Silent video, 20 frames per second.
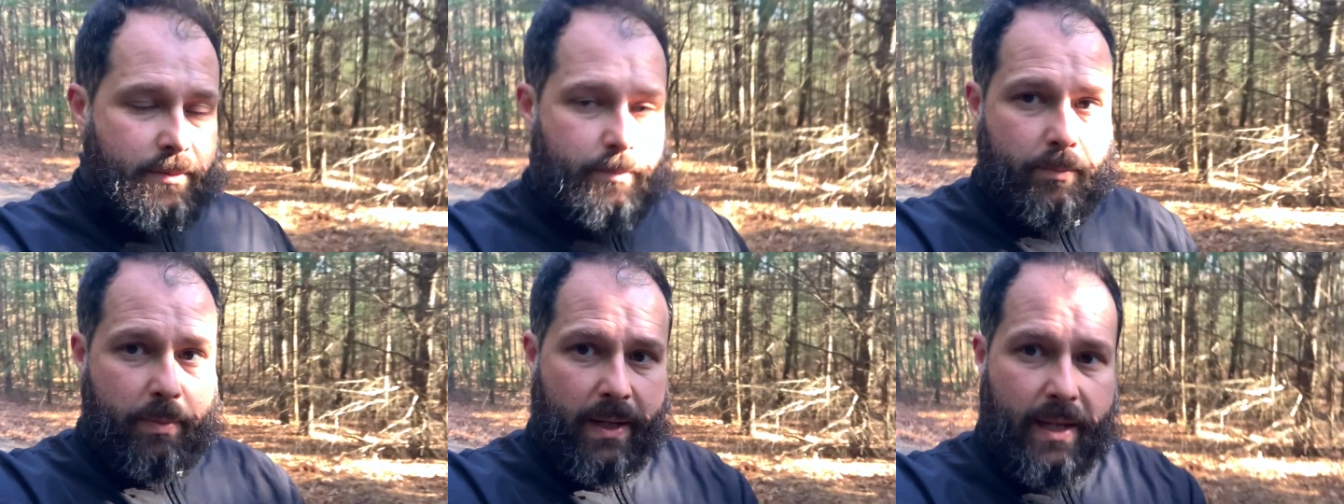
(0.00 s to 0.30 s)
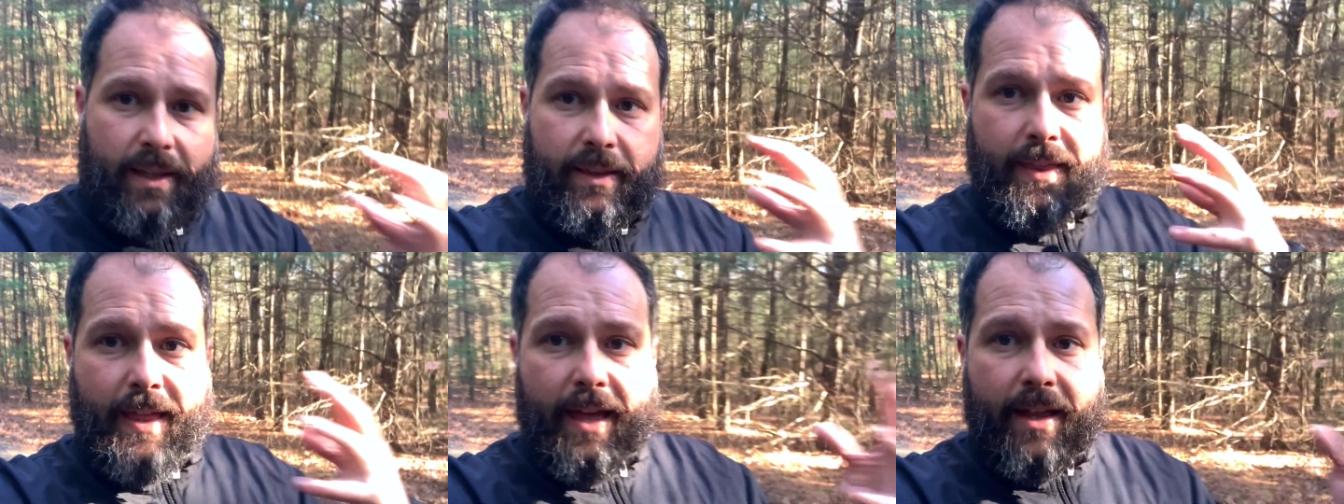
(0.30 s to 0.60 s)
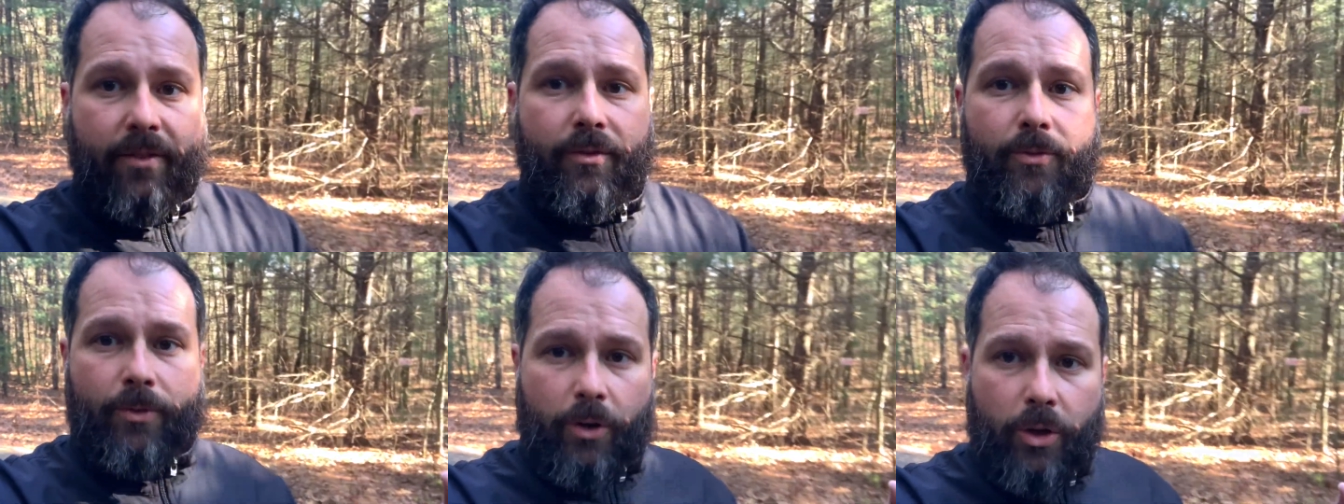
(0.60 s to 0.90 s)
being
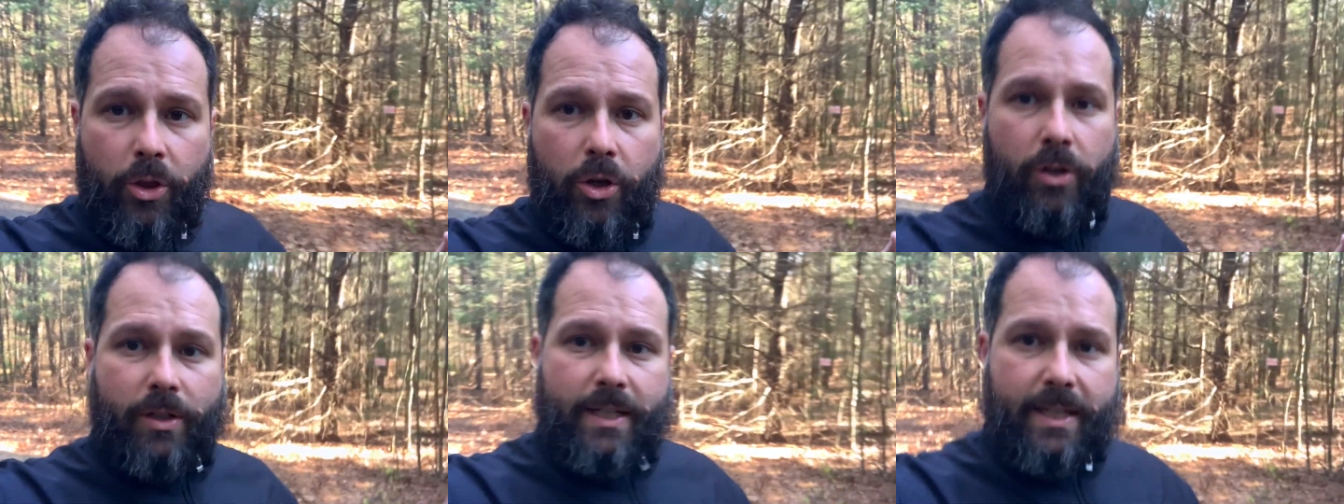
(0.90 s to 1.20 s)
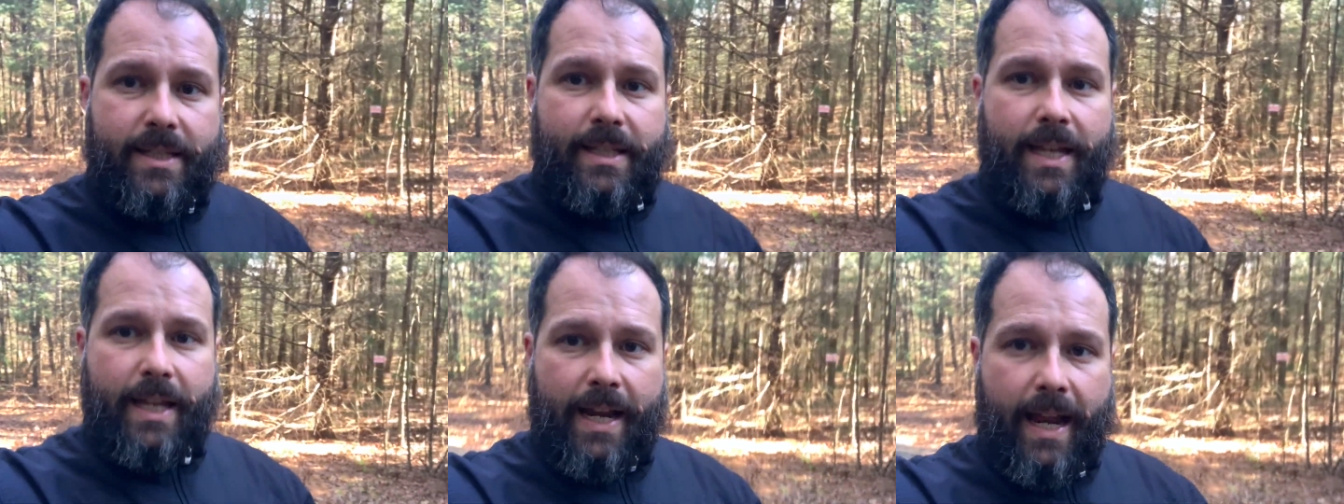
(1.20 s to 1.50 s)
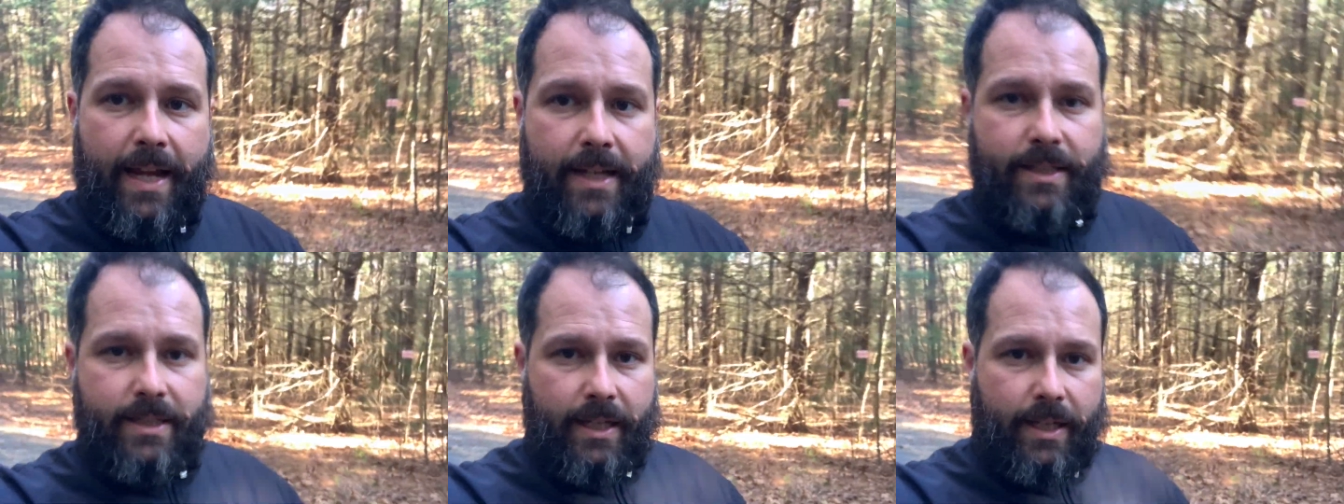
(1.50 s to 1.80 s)
then further
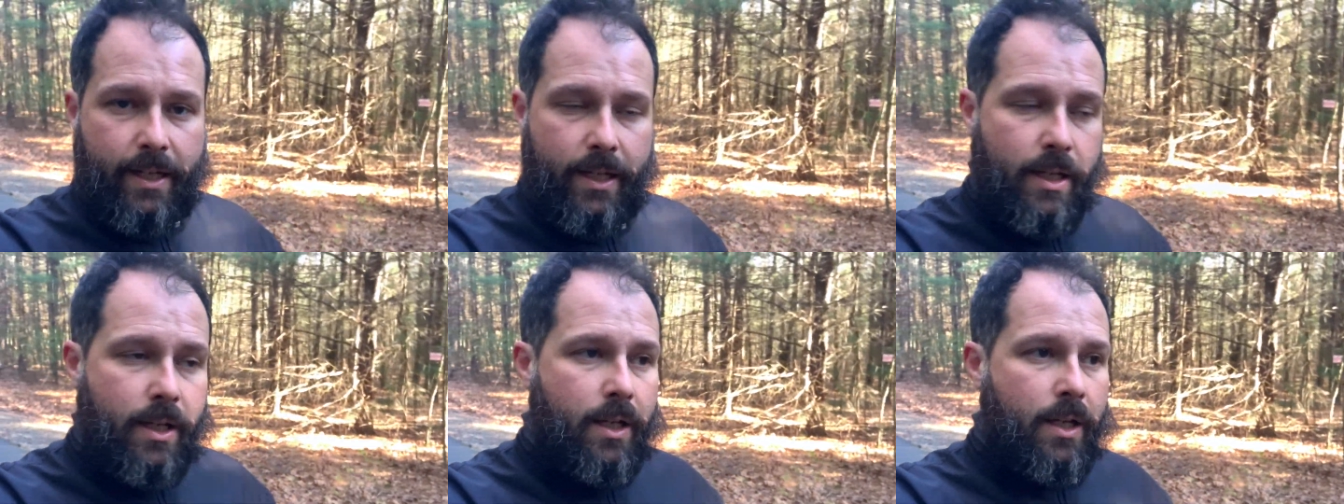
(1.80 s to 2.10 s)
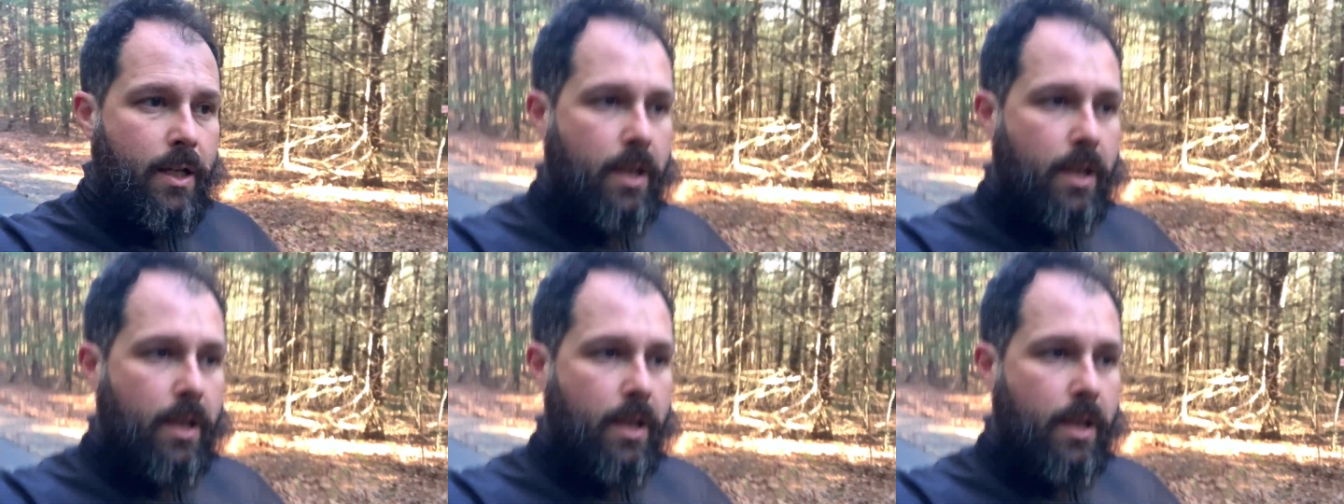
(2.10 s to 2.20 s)
disconnected